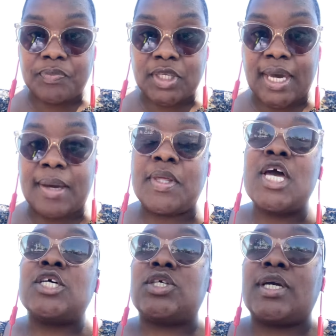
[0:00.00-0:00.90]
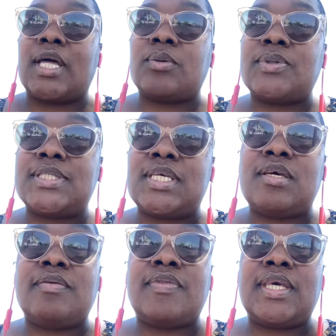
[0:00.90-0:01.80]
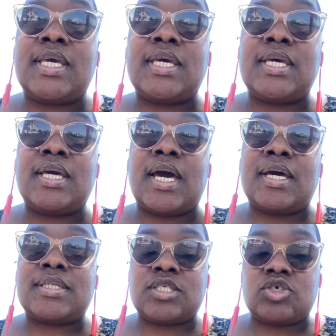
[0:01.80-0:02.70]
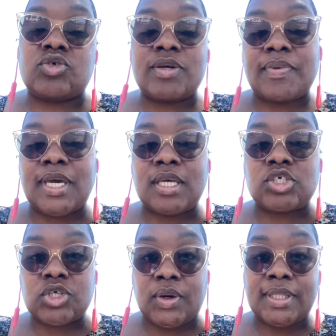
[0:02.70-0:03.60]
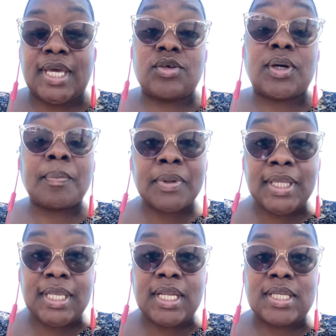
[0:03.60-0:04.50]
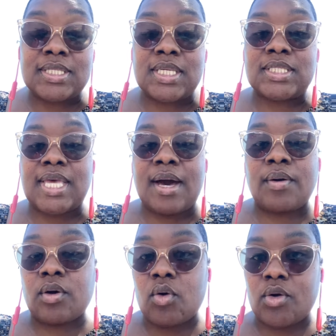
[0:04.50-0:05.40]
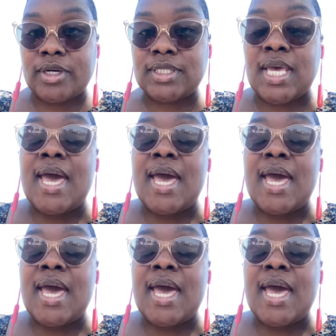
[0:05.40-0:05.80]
Okay, so you got to receive the certificate showing that you completed a 6-hour course,